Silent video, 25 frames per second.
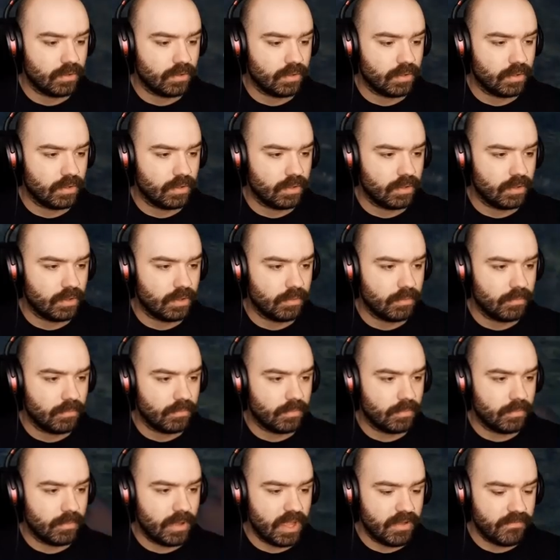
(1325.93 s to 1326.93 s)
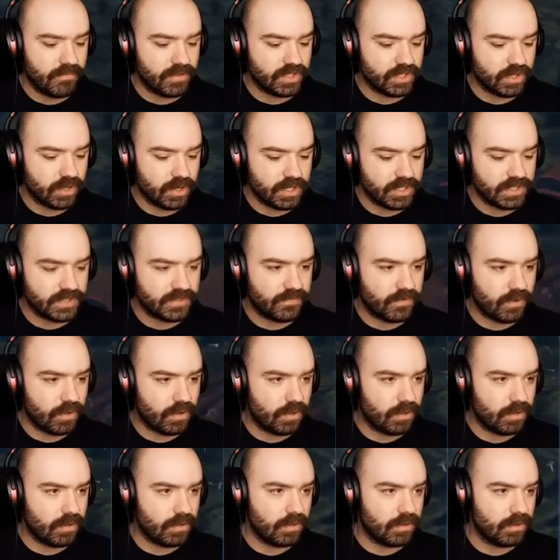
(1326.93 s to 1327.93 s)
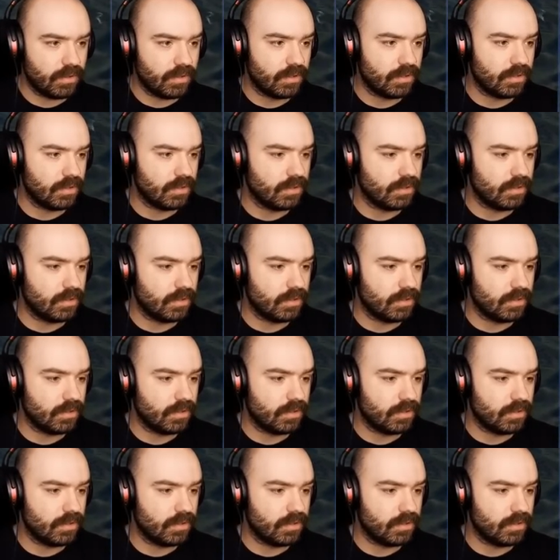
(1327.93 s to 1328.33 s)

to unlikely. My inventory is full.